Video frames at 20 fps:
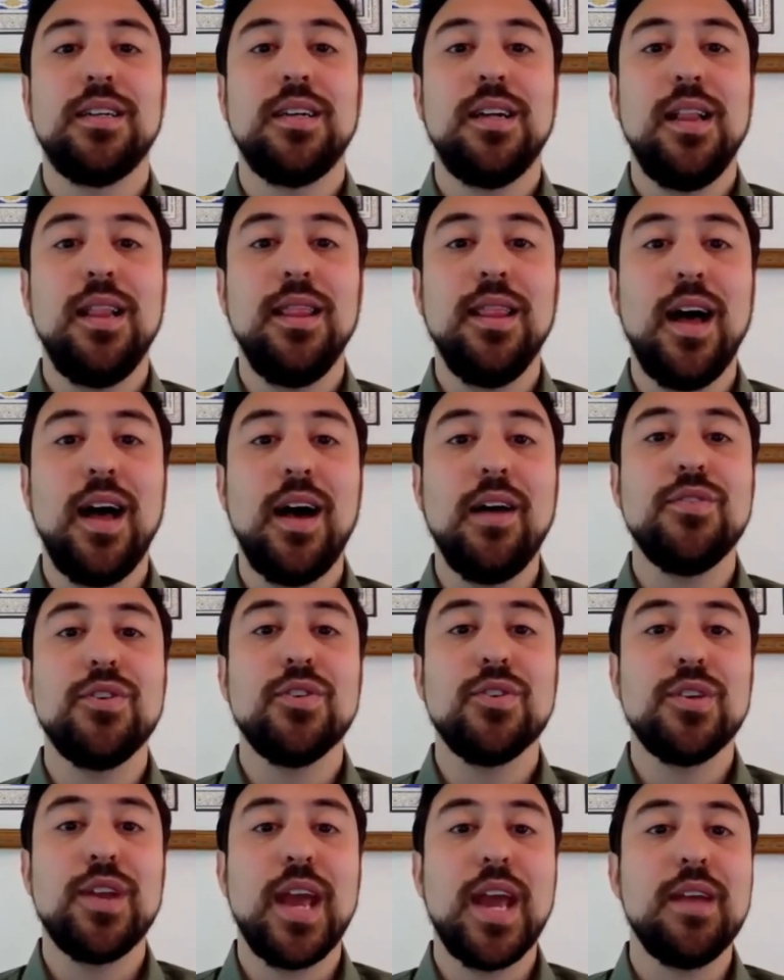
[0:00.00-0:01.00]
Love
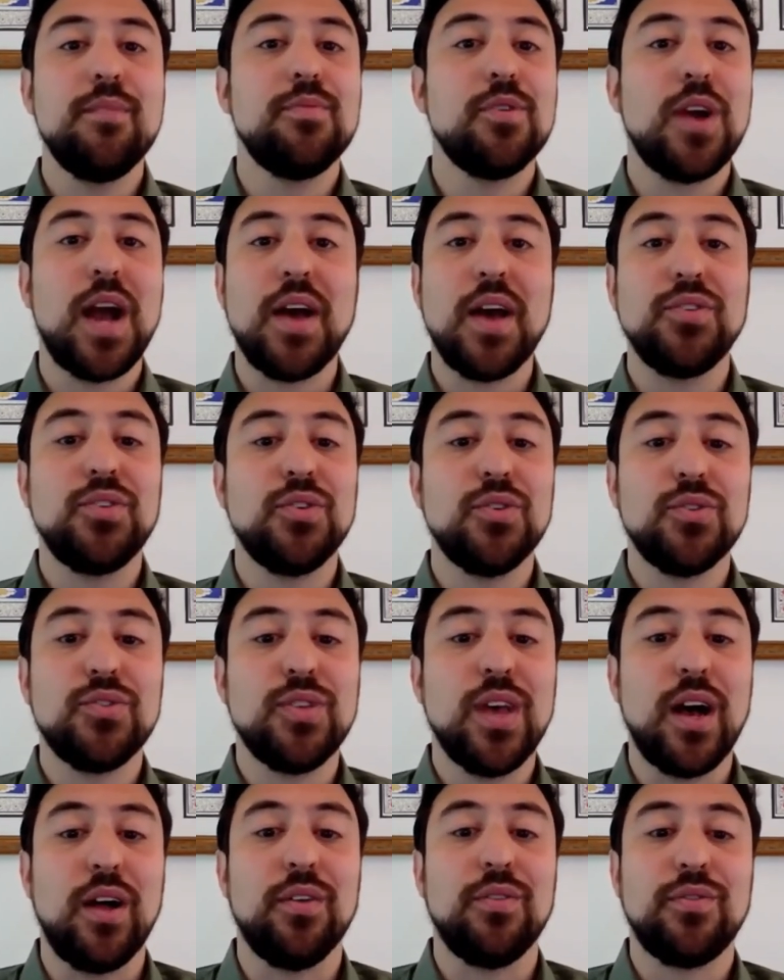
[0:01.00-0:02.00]
your neighbor as
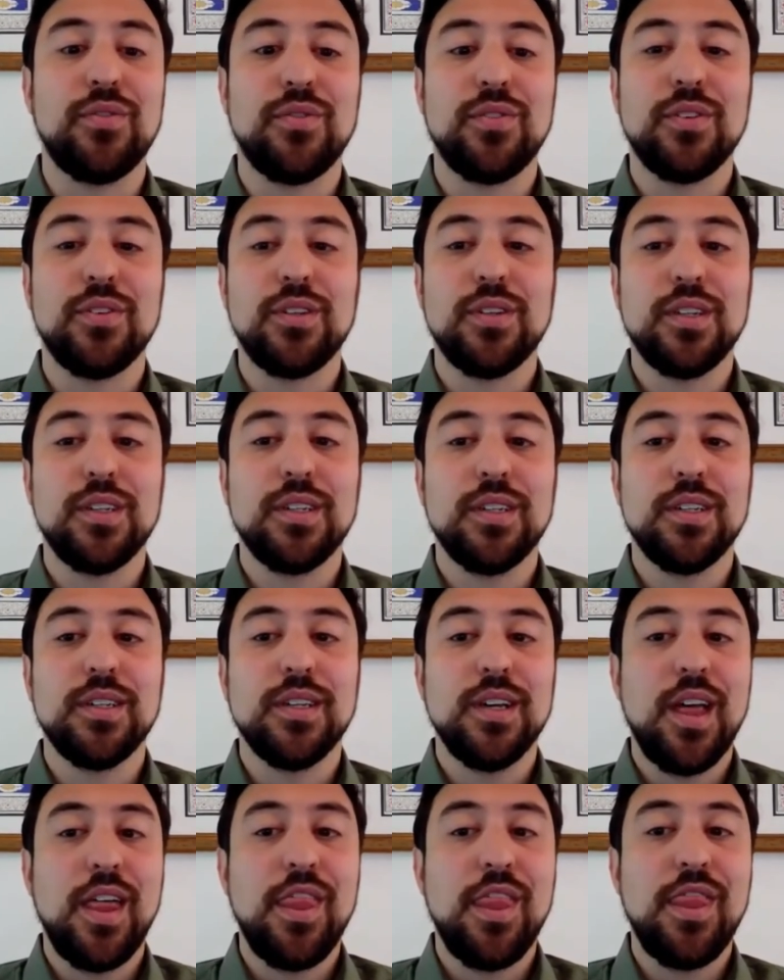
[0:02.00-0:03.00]
yourself.
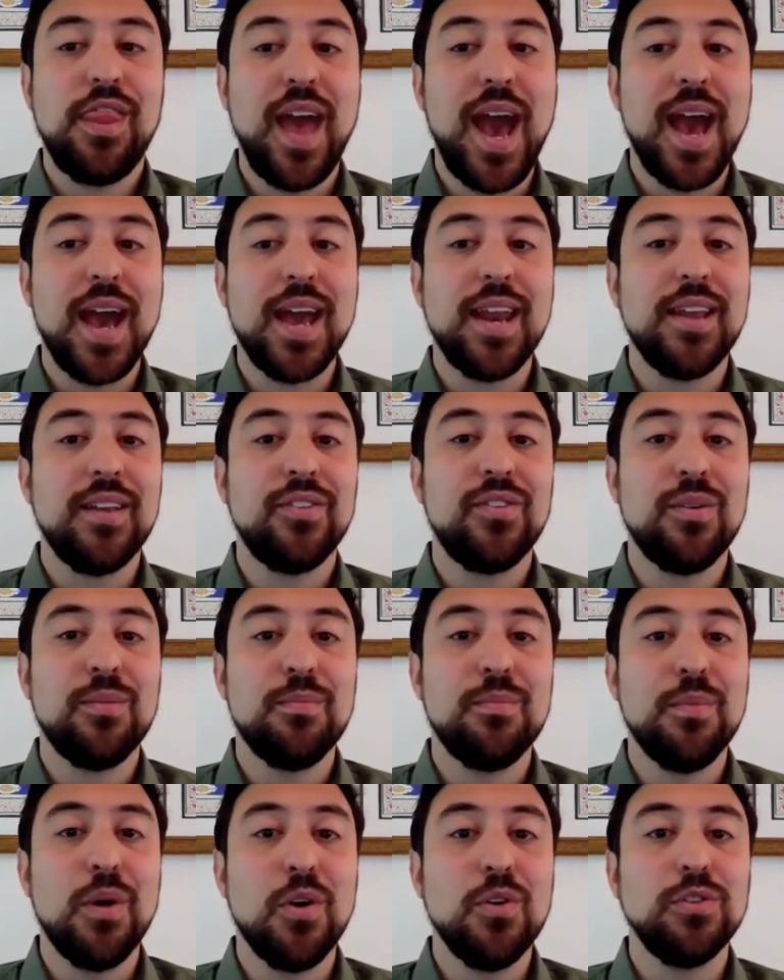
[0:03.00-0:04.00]
That is the
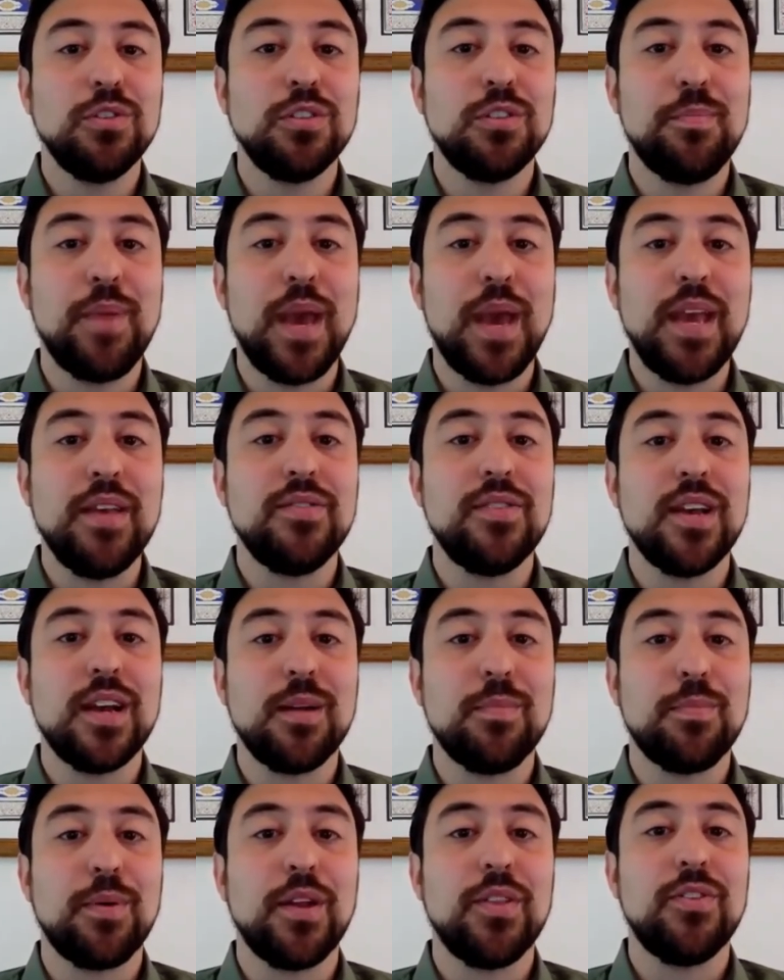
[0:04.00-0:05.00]
most
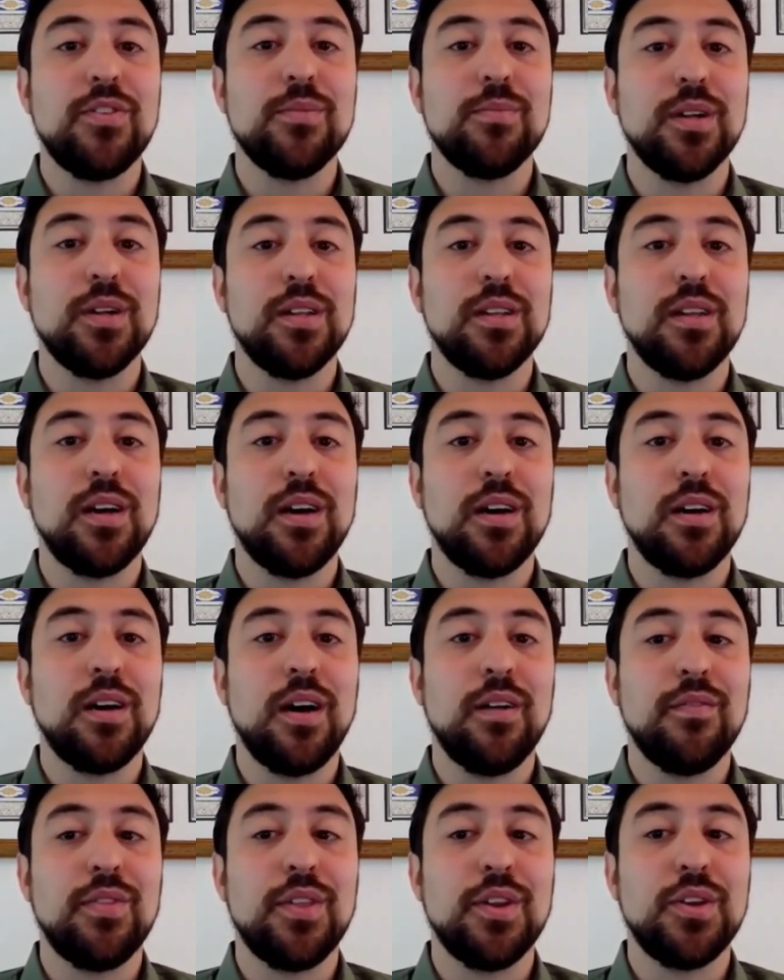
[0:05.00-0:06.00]
basic principle
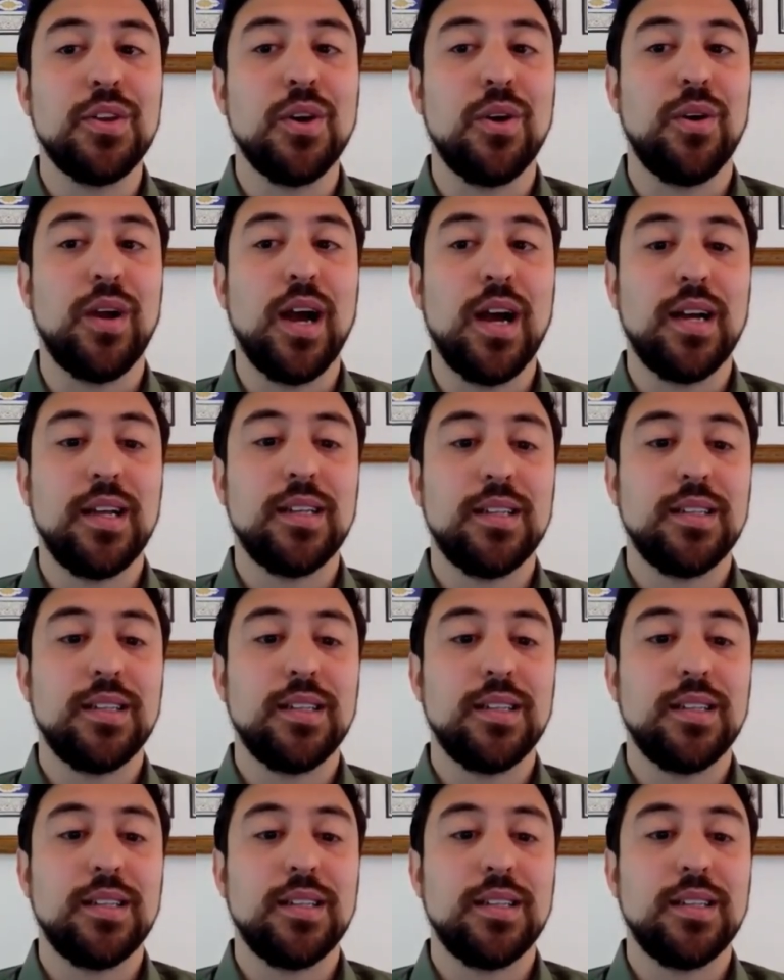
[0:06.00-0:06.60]
of the Torah."